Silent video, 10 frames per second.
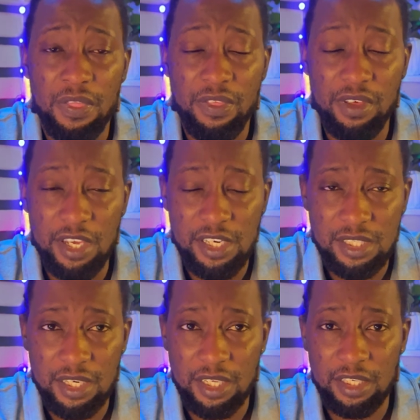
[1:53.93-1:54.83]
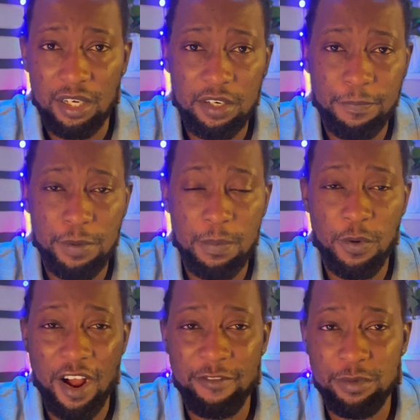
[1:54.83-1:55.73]
the internet. A lot of
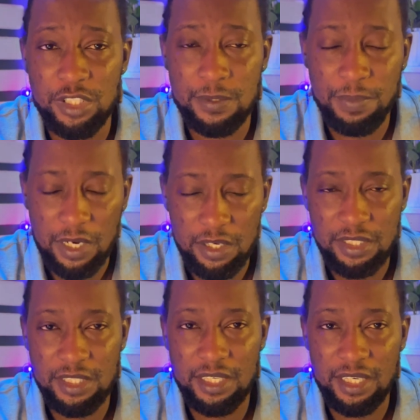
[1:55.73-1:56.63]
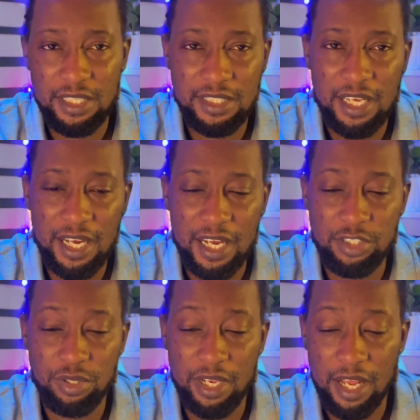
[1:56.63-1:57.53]
people have been speculating that this guy
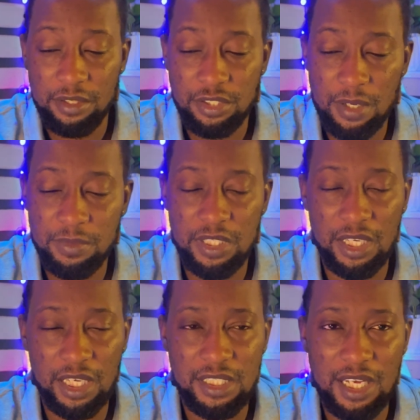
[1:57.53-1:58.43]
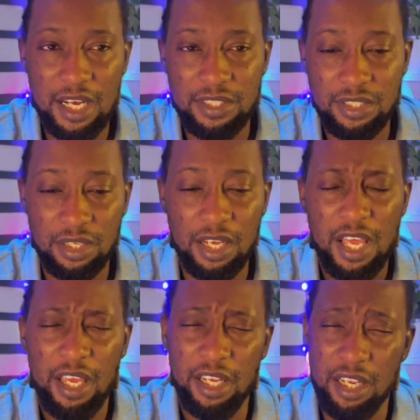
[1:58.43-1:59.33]
actually has something against Arsenal.
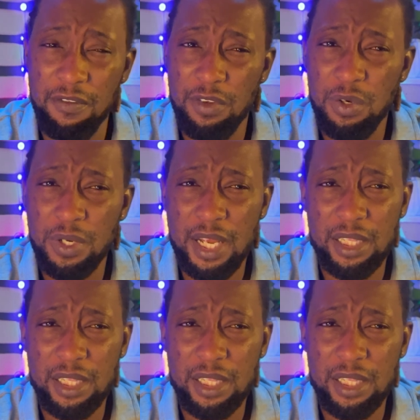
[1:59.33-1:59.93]
And if you look at